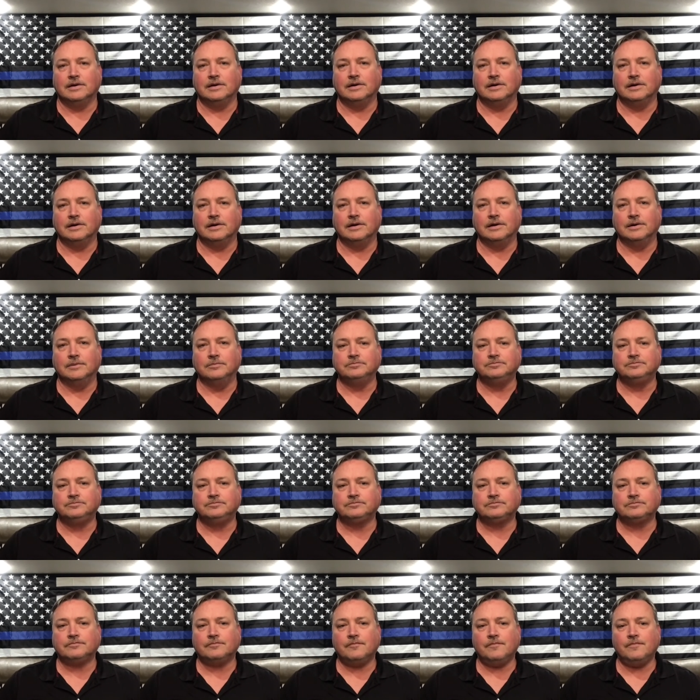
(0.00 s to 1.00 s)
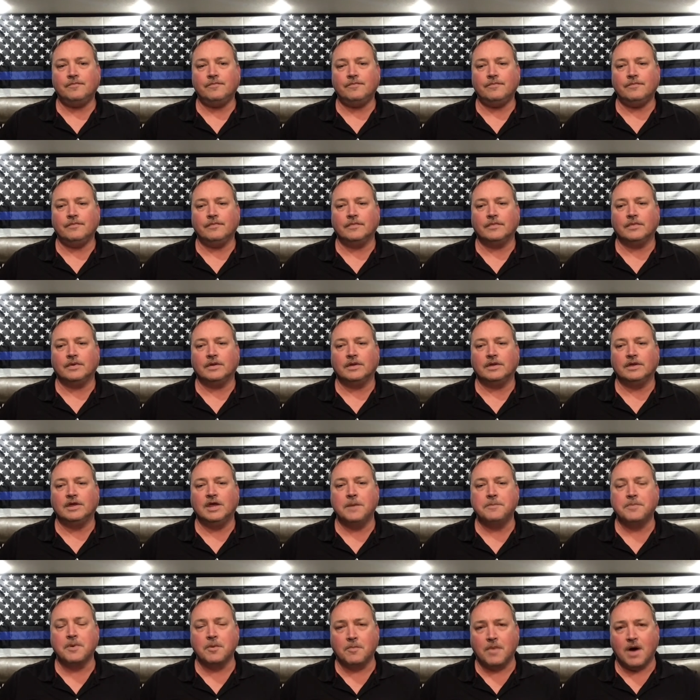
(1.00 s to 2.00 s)

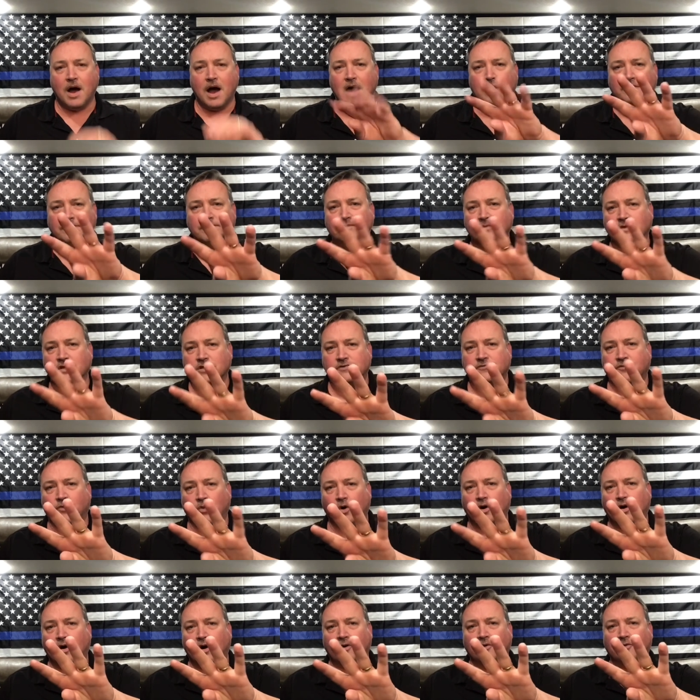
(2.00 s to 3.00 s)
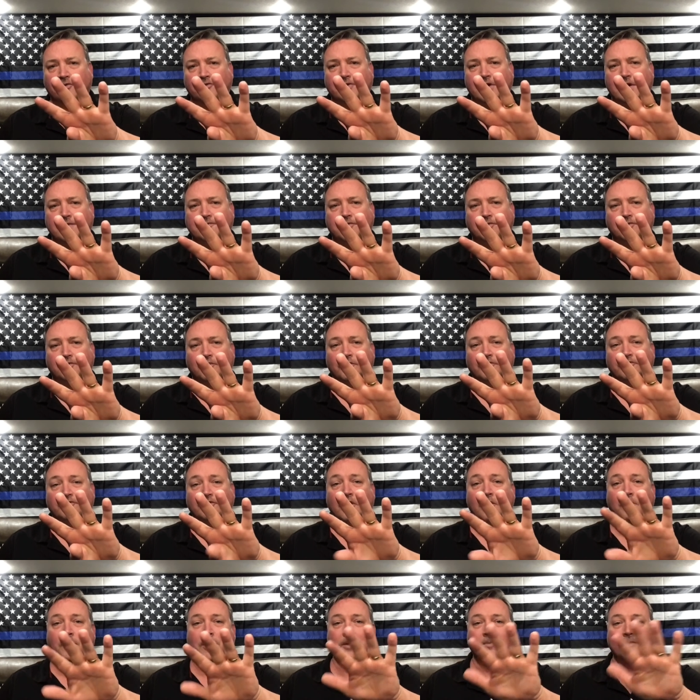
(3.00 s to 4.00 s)
Keep in mind these 4 cardinal safety rules.
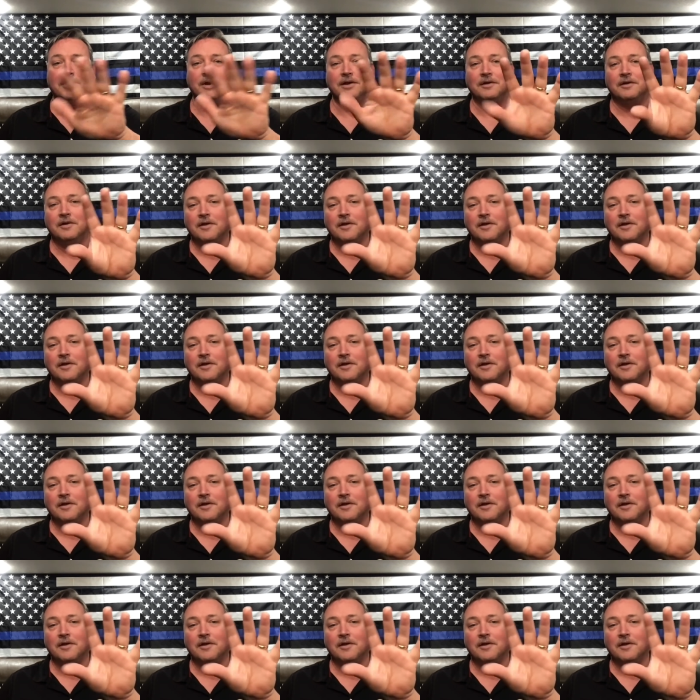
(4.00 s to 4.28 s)
Oh, wait a minute.